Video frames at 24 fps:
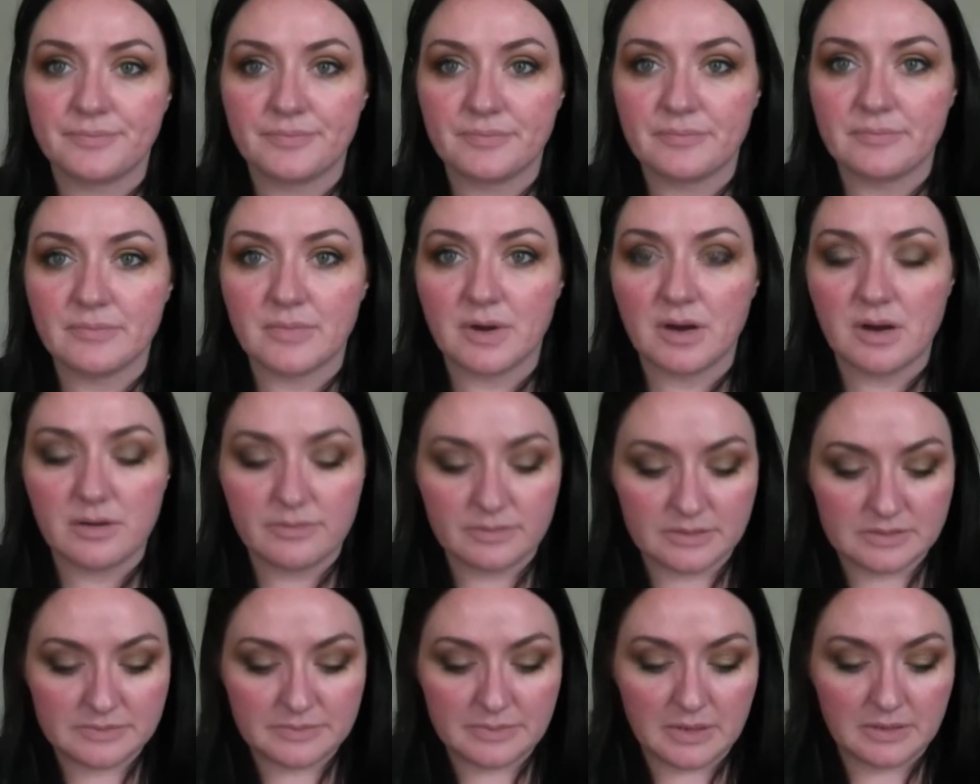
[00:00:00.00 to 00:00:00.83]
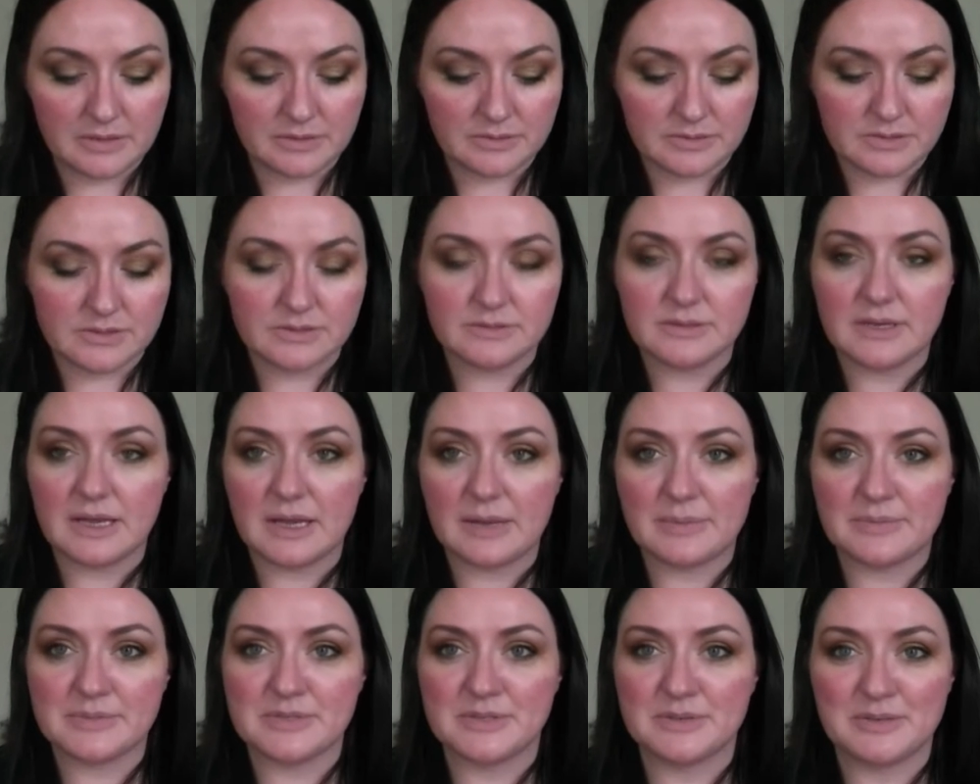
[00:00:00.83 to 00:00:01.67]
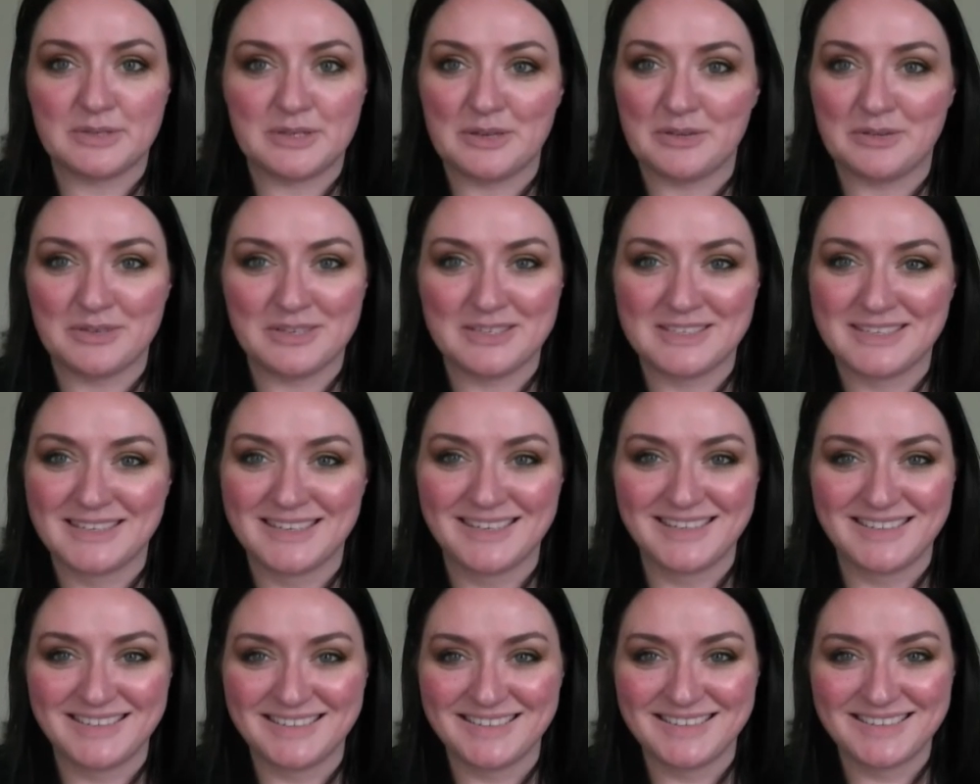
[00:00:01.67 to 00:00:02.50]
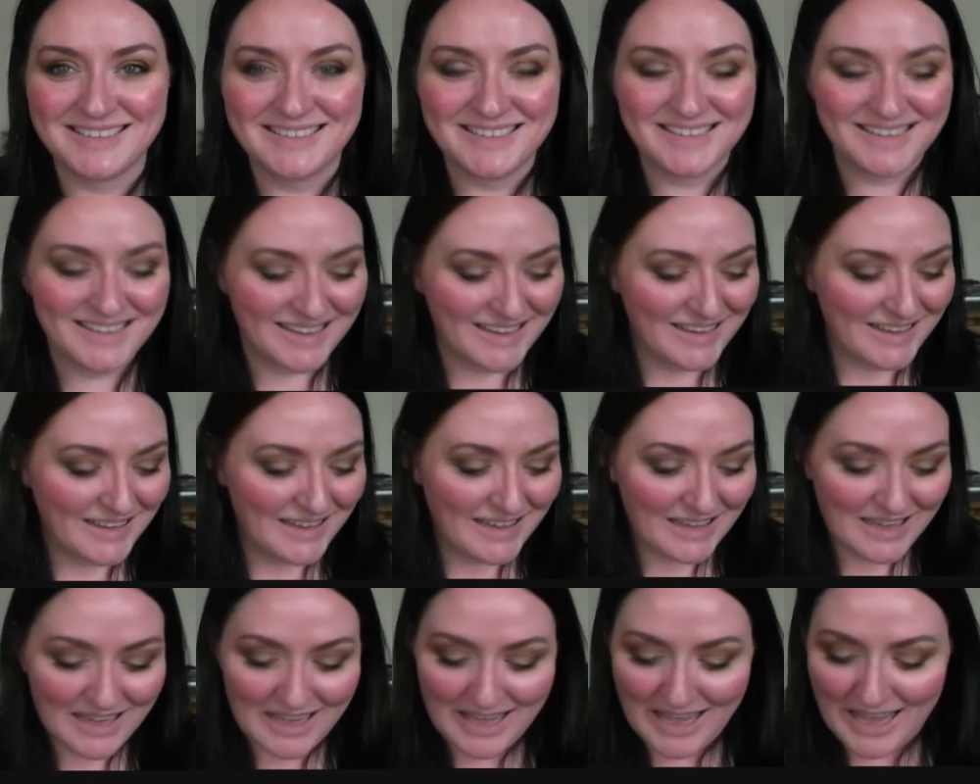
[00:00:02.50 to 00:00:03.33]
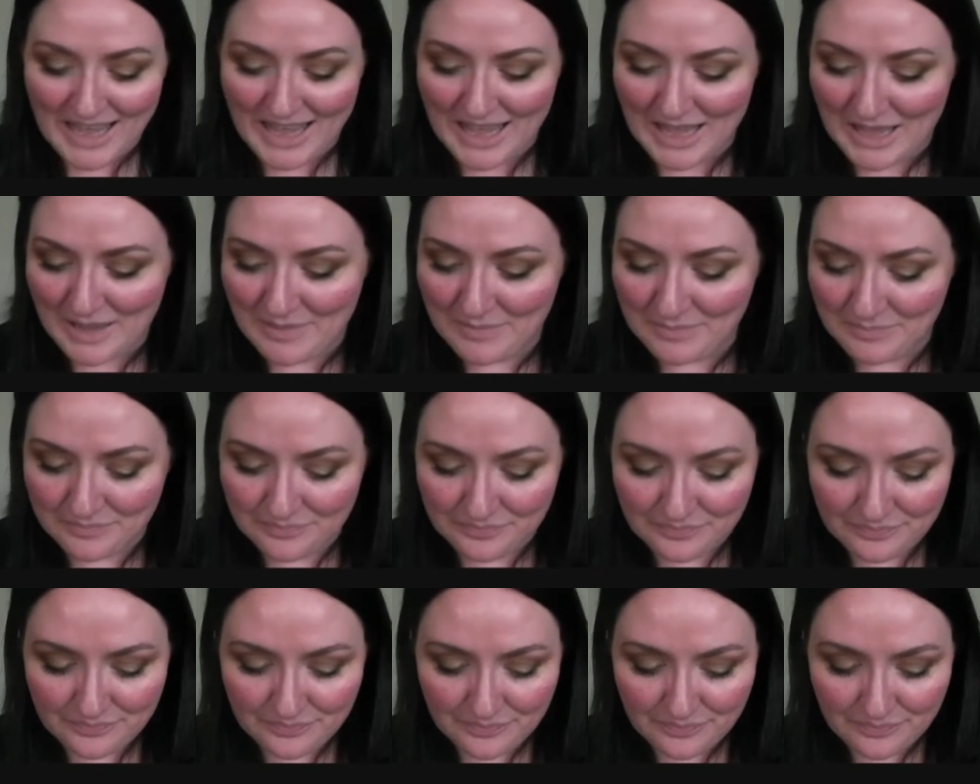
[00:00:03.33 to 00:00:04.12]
Marvellous product, absolutely love it.